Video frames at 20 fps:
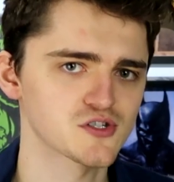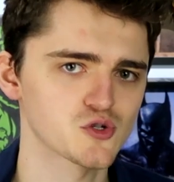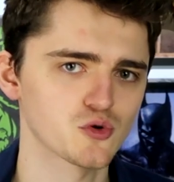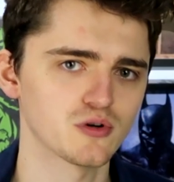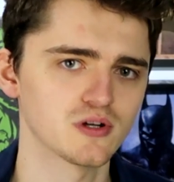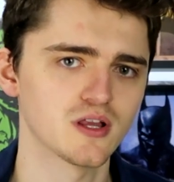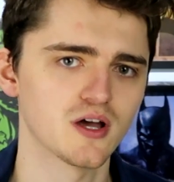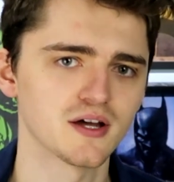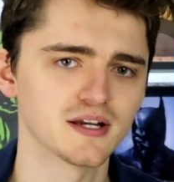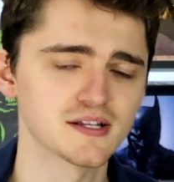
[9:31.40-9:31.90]

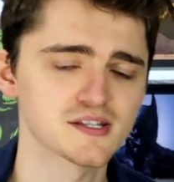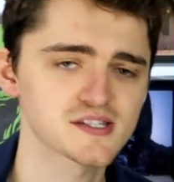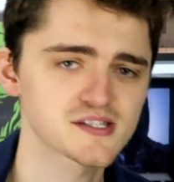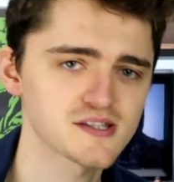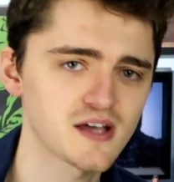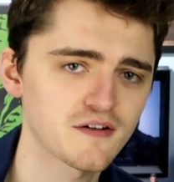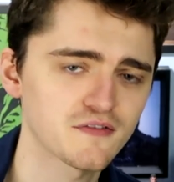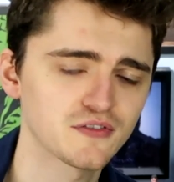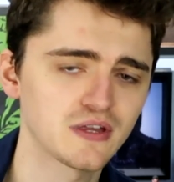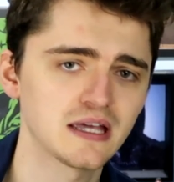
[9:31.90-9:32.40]
storyline and
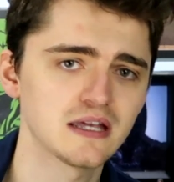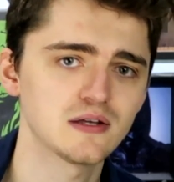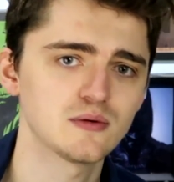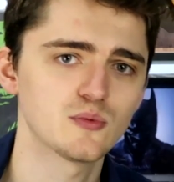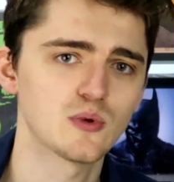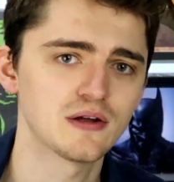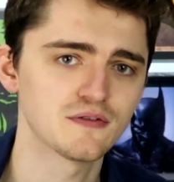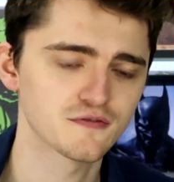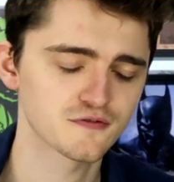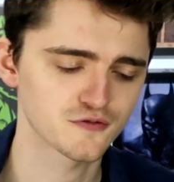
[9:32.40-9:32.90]
stuff that he
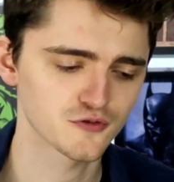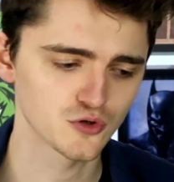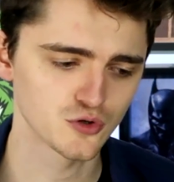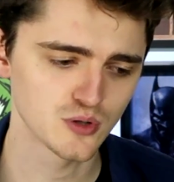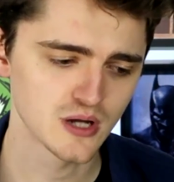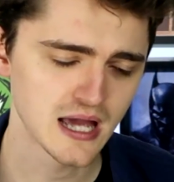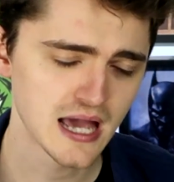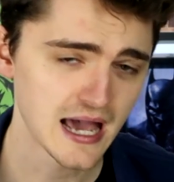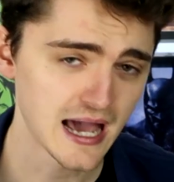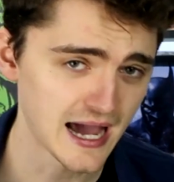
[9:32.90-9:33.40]
went through
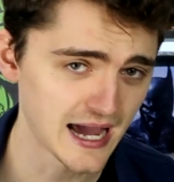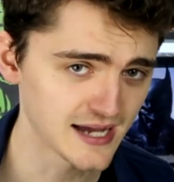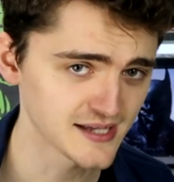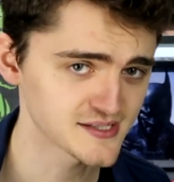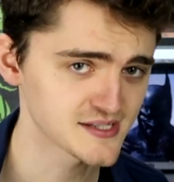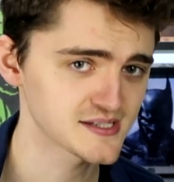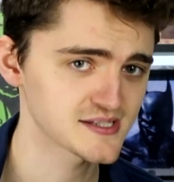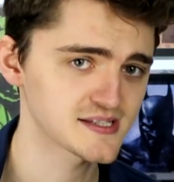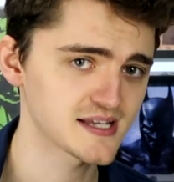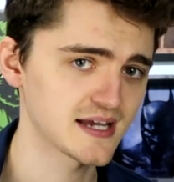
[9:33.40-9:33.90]
as
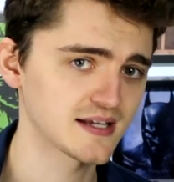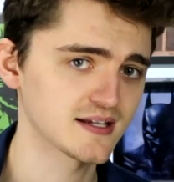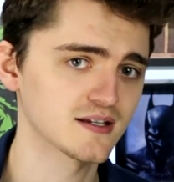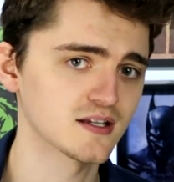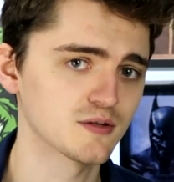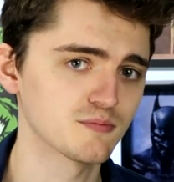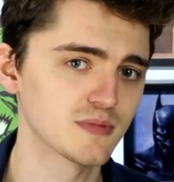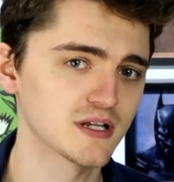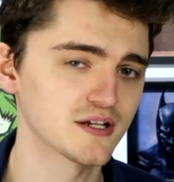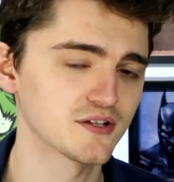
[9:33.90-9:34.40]
he stayed in
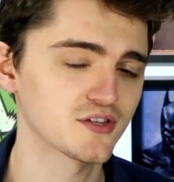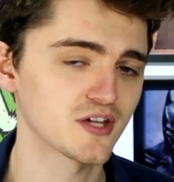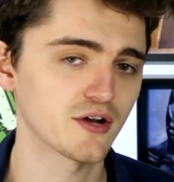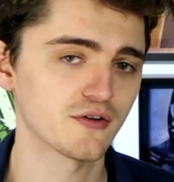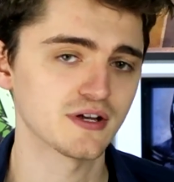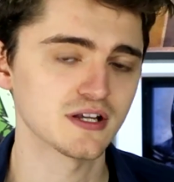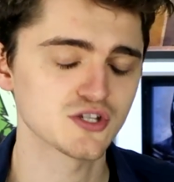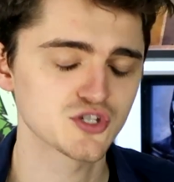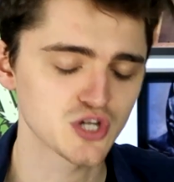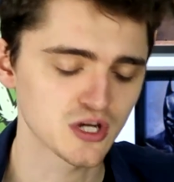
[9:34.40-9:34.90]
the
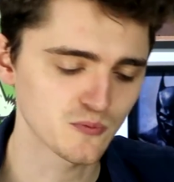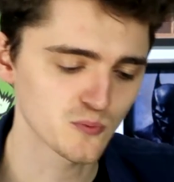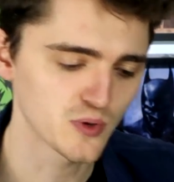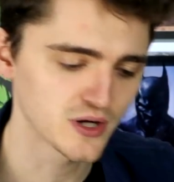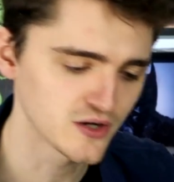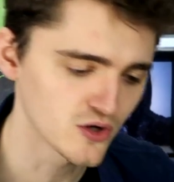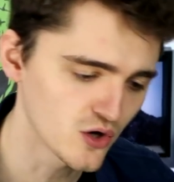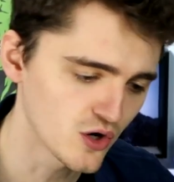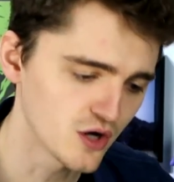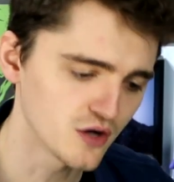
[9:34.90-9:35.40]
military and Jim
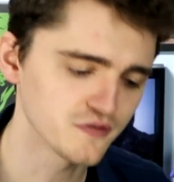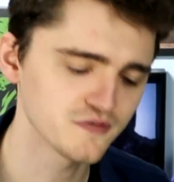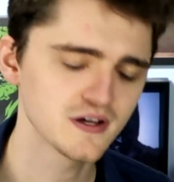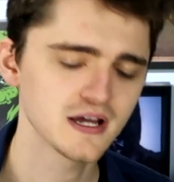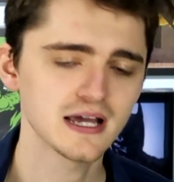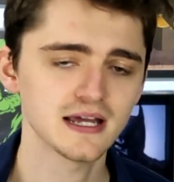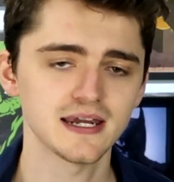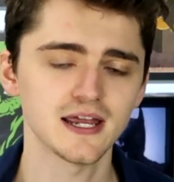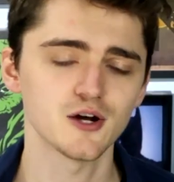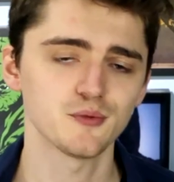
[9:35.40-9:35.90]
went off.
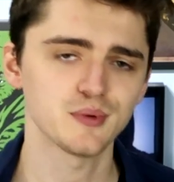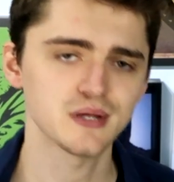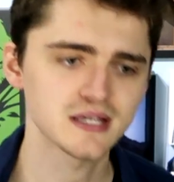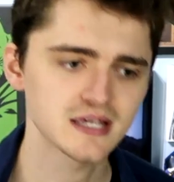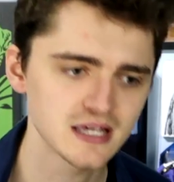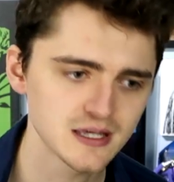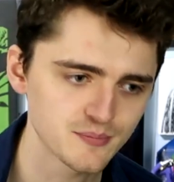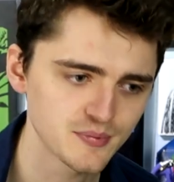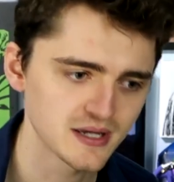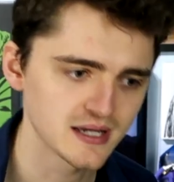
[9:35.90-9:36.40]
They'll be
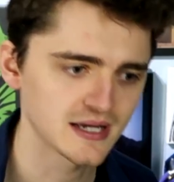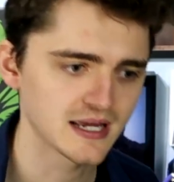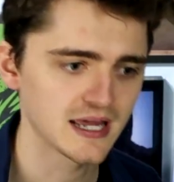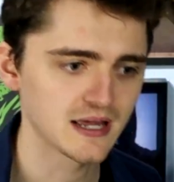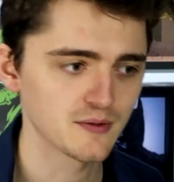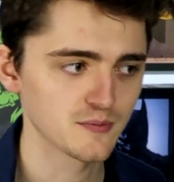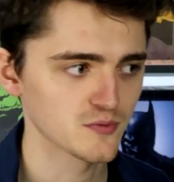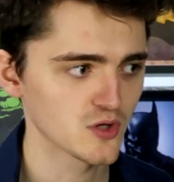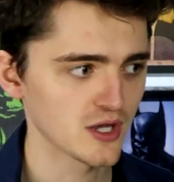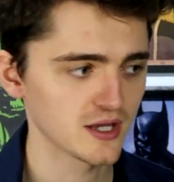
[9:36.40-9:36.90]
keeping
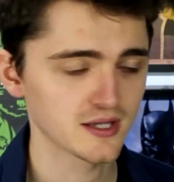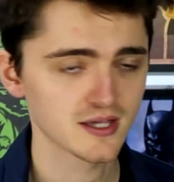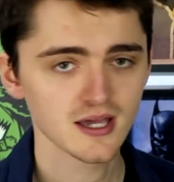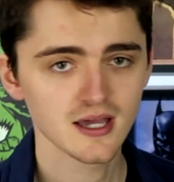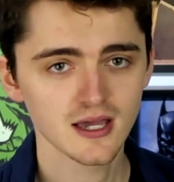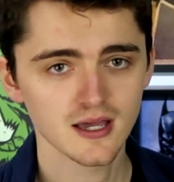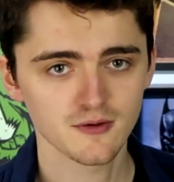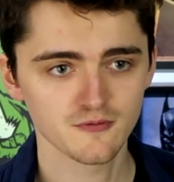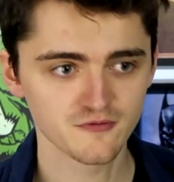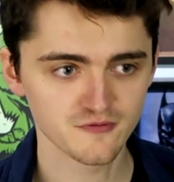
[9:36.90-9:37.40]
him like
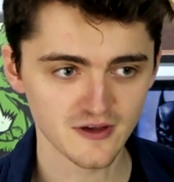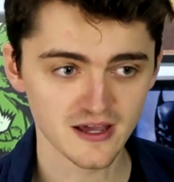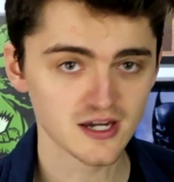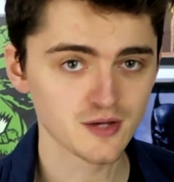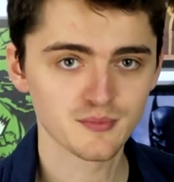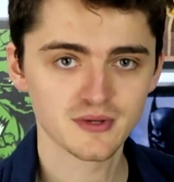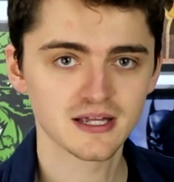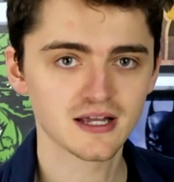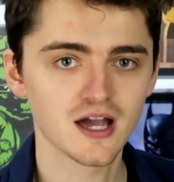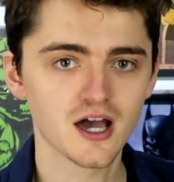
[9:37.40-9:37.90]

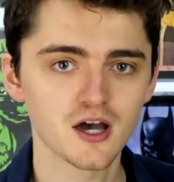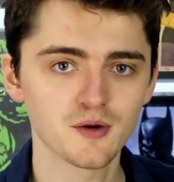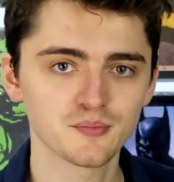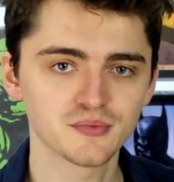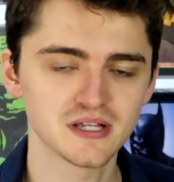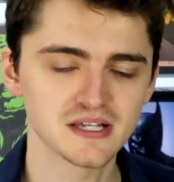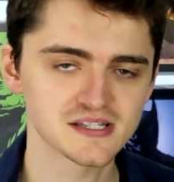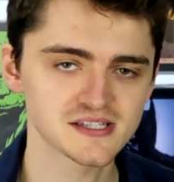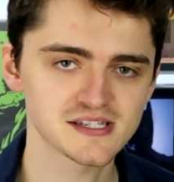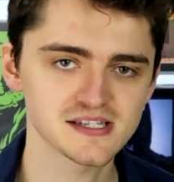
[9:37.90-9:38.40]
venoming up
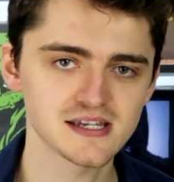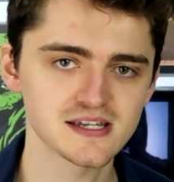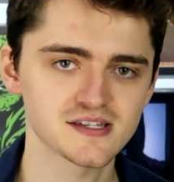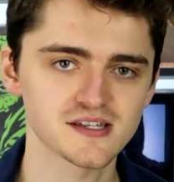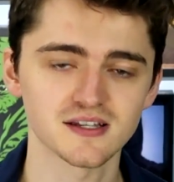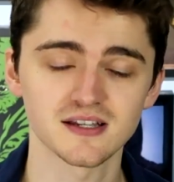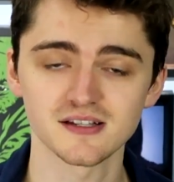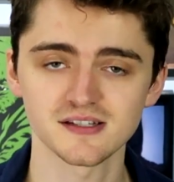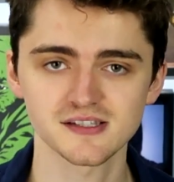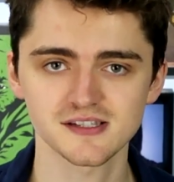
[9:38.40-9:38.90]
this
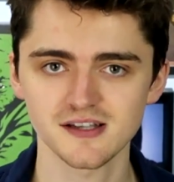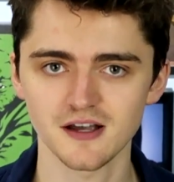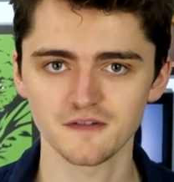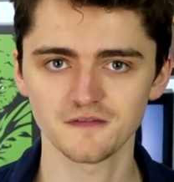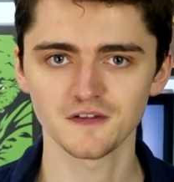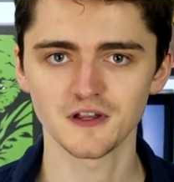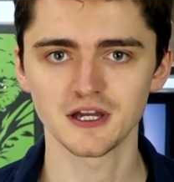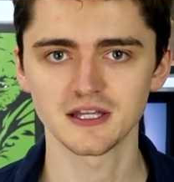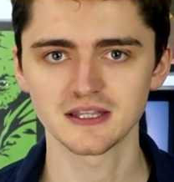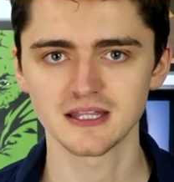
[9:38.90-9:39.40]
season and stuff
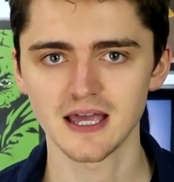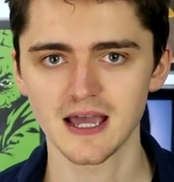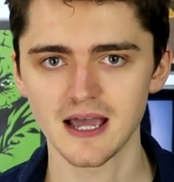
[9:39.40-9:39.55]
like